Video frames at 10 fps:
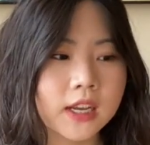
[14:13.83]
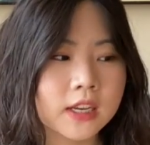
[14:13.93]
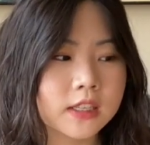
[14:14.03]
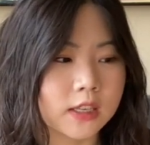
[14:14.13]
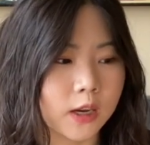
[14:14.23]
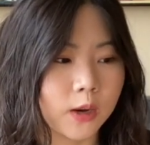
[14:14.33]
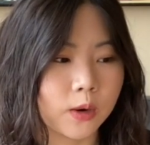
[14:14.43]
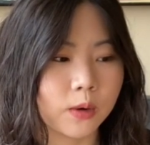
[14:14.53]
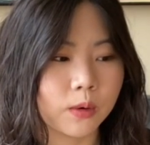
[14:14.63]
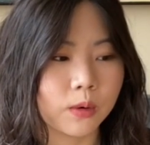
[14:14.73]

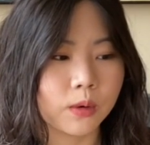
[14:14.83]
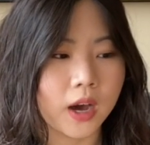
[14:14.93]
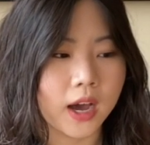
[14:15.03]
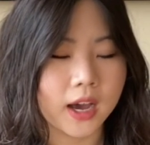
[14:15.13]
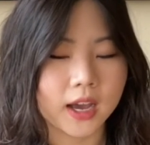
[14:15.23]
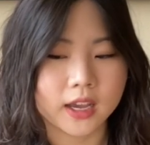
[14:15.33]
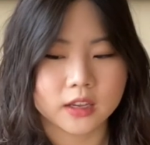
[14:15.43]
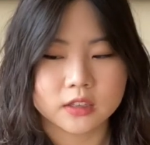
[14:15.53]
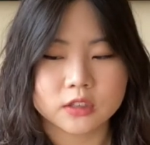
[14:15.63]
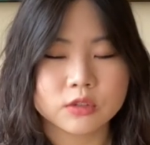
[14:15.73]
So
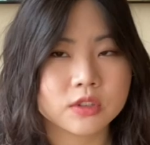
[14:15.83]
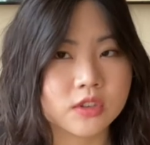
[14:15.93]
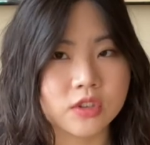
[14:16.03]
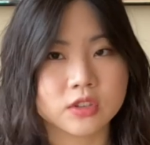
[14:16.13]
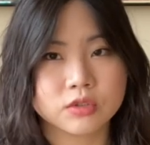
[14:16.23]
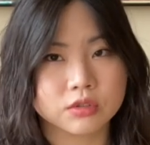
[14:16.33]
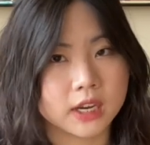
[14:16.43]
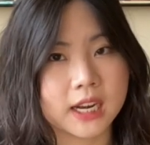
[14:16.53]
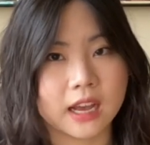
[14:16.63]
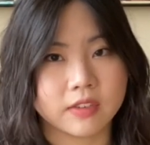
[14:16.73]
I used to just
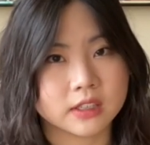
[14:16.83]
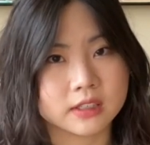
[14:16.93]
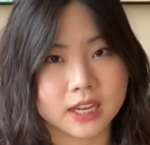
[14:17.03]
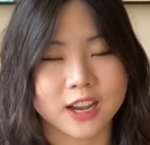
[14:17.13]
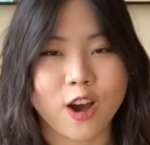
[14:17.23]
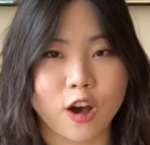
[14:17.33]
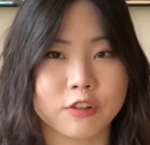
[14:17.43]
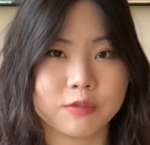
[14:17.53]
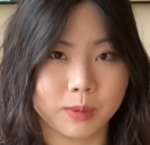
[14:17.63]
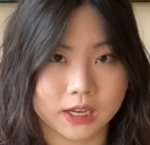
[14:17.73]
dread having to take
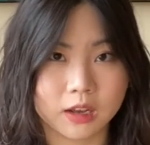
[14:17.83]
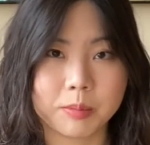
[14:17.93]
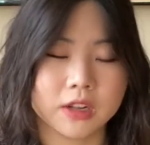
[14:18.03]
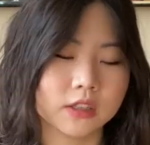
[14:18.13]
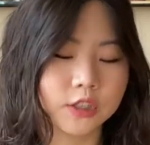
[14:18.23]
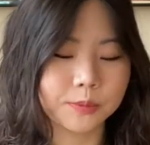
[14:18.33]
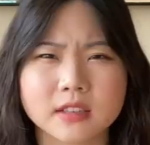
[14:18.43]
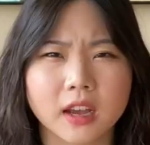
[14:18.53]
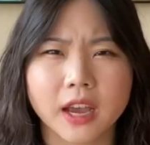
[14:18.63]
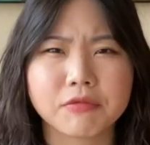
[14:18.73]
off my nail polish. So
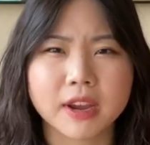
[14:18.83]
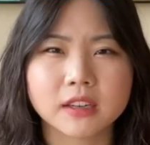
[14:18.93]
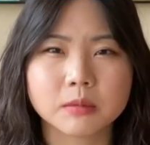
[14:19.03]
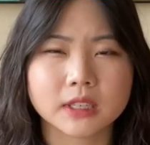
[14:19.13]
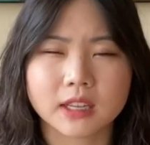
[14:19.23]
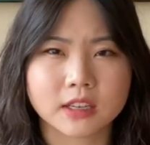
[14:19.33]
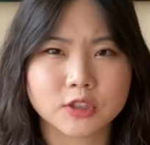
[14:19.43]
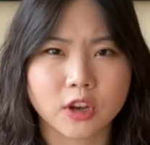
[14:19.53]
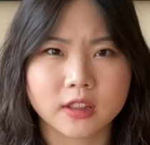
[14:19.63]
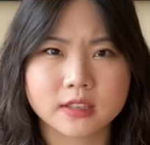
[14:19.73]
I randomly like
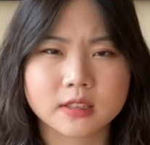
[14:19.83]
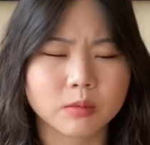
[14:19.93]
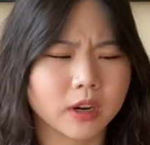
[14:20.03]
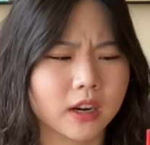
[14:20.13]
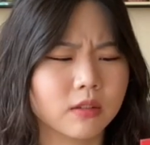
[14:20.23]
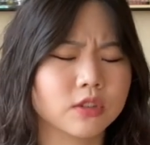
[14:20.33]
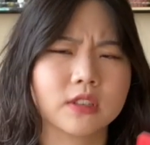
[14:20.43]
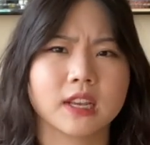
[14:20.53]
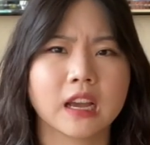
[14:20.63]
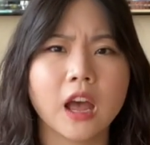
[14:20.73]
saw this somewhere, and I was just
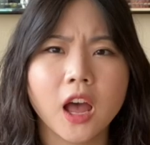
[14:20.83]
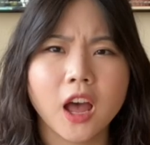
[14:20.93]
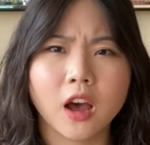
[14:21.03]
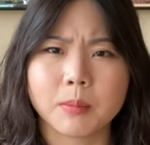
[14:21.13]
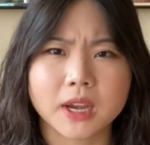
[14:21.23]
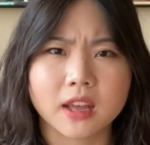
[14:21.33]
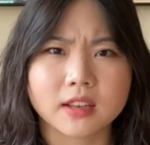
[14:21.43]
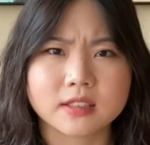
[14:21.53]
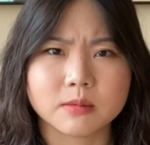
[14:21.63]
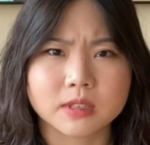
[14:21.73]
like, oh my god,
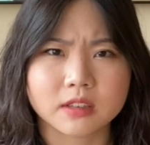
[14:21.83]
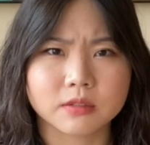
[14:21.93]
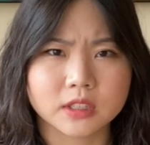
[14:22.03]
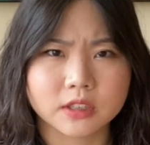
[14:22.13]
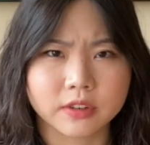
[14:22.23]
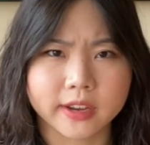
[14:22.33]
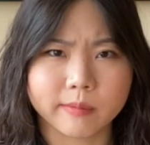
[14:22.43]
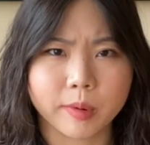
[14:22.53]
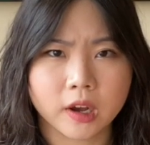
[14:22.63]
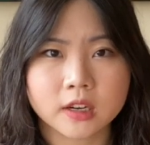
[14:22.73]
that seems like a really
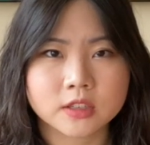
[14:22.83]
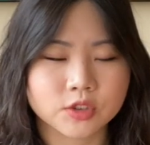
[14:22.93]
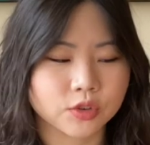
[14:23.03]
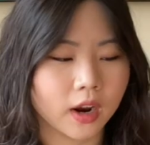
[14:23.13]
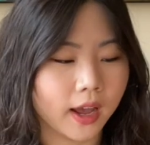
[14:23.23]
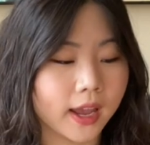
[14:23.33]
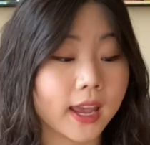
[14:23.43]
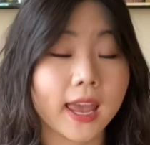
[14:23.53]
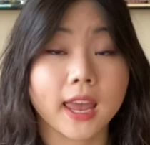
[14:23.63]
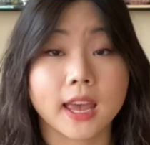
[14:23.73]
great product to
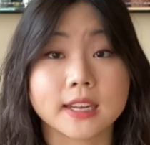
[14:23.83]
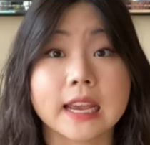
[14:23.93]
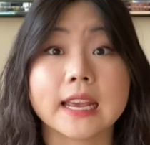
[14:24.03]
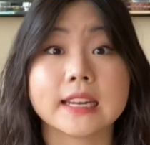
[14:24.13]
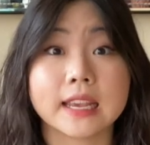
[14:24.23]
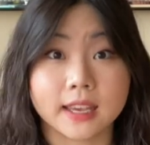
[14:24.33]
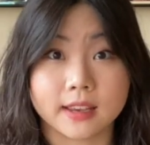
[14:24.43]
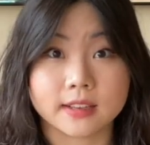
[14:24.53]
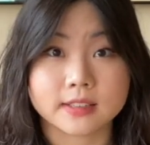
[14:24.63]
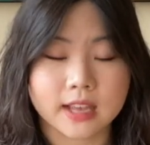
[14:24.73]
try, and it
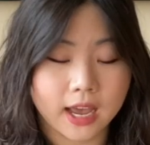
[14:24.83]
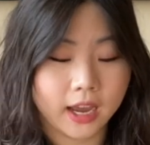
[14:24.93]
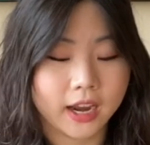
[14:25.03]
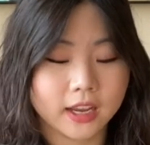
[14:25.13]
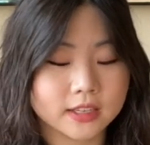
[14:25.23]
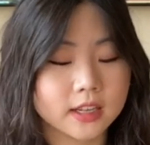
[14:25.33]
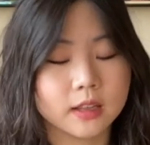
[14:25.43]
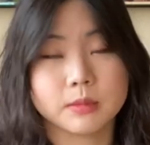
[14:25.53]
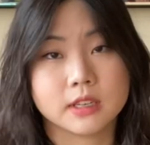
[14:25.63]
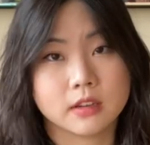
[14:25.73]
is.
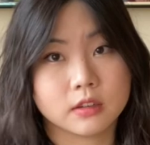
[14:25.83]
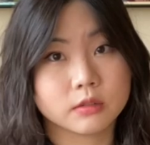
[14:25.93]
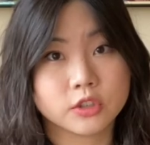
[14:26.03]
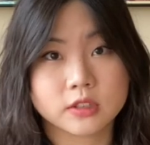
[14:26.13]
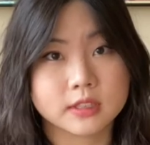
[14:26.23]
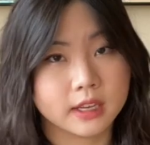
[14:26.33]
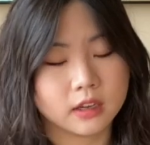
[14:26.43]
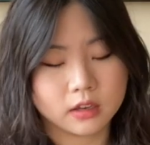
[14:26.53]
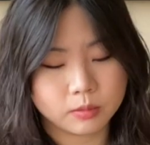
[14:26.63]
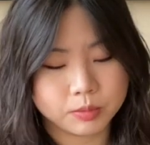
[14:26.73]
Let me tell you, just
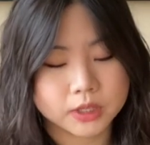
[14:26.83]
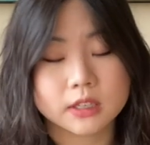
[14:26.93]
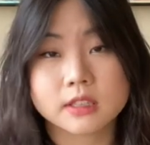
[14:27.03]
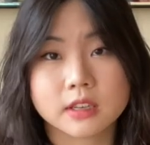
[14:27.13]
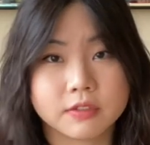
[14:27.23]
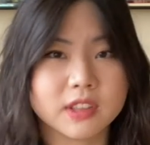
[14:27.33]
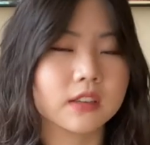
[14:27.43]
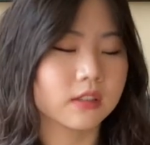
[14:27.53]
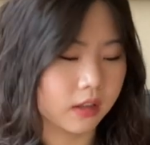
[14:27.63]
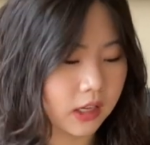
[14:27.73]
like, please, if
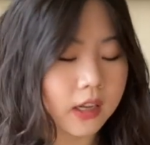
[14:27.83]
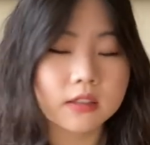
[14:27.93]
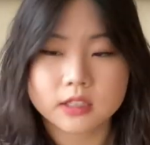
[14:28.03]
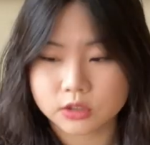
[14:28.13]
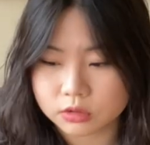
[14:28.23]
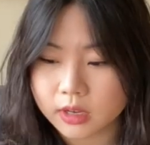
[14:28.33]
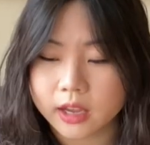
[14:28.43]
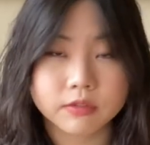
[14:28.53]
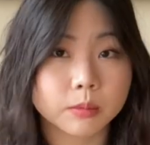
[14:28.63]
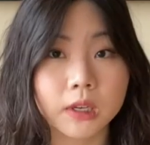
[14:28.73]
there's nothing else that you
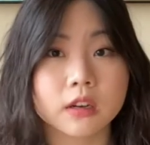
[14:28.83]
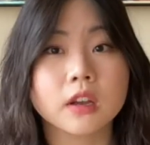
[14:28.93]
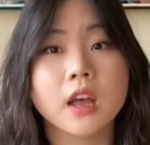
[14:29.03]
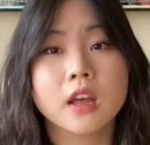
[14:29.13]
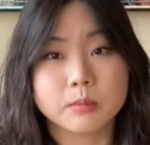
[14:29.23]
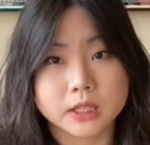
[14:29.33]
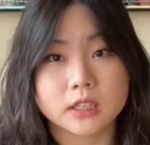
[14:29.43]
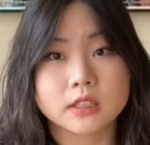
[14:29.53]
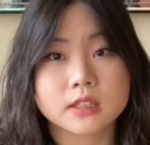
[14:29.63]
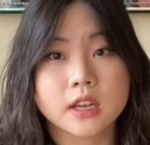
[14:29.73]
get from here,
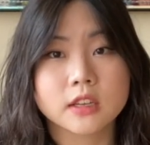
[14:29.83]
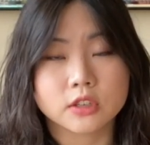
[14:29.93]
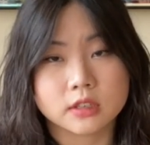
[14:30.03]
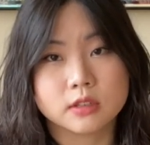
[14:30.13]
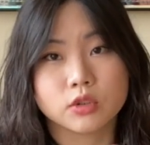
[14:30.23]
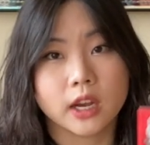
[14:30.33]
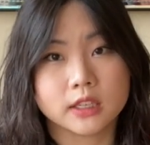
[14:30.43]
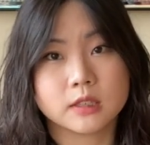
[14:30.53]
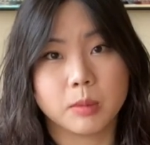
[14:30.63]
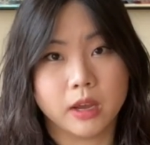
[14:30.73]
please just try
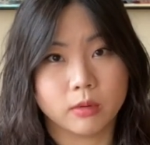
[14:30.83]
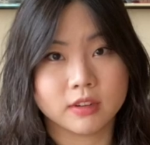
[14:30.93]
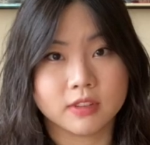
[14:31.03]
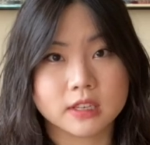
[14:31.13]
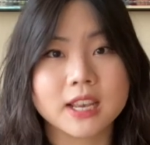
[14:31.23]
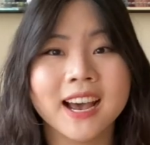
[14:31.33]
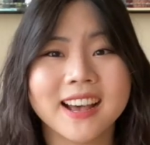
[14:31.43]
to buy one of these.